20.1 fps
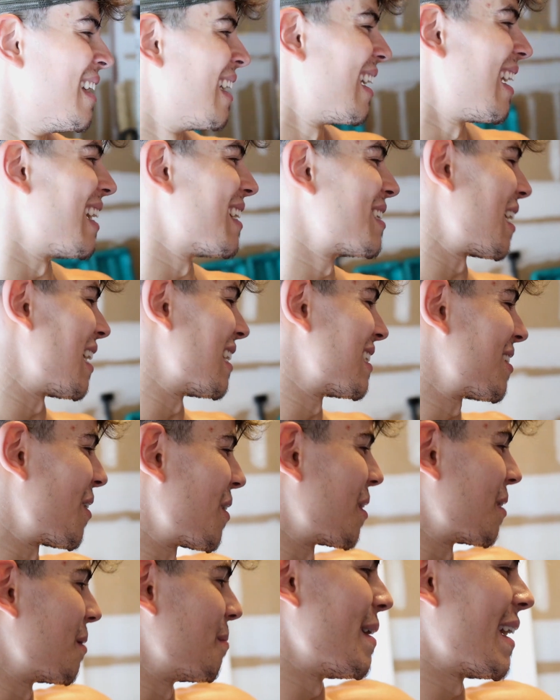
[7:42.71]
I saw
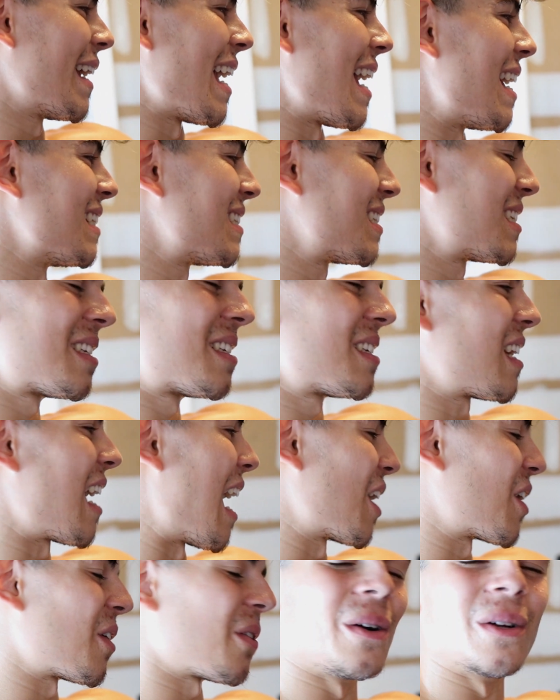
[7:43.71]
the big ass
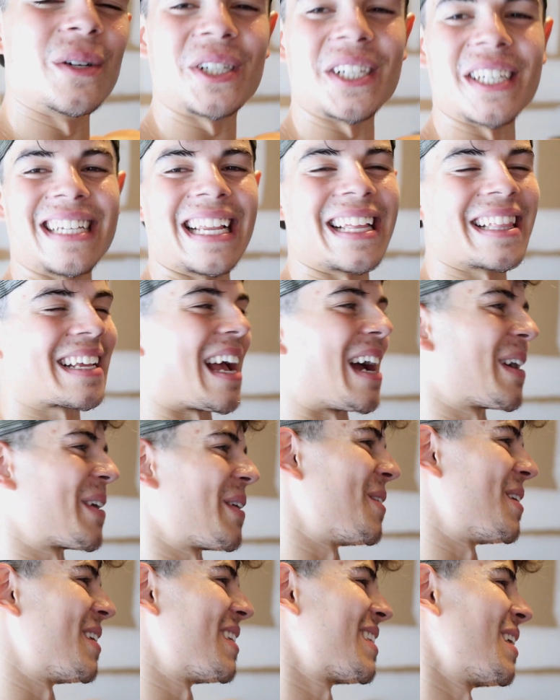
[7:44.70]
cockroaches, not the
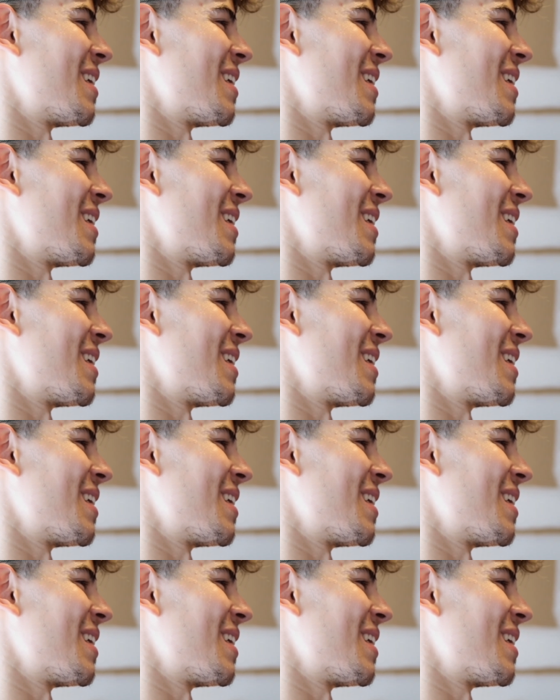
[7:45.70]
cockroaches,